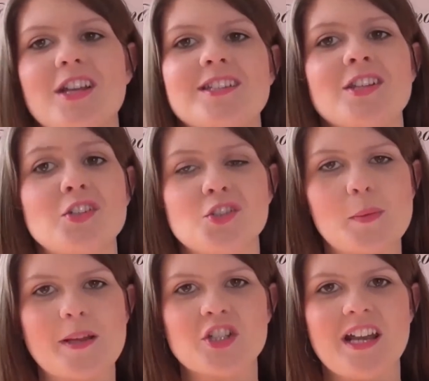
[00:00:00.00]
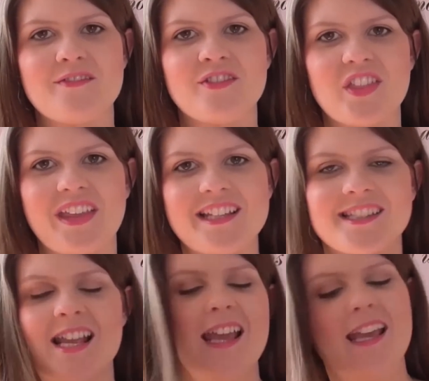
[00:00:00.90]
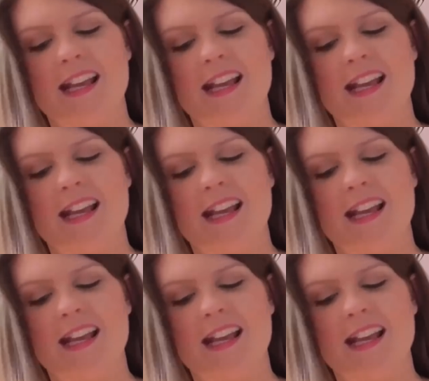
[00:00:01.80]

just so much love for these.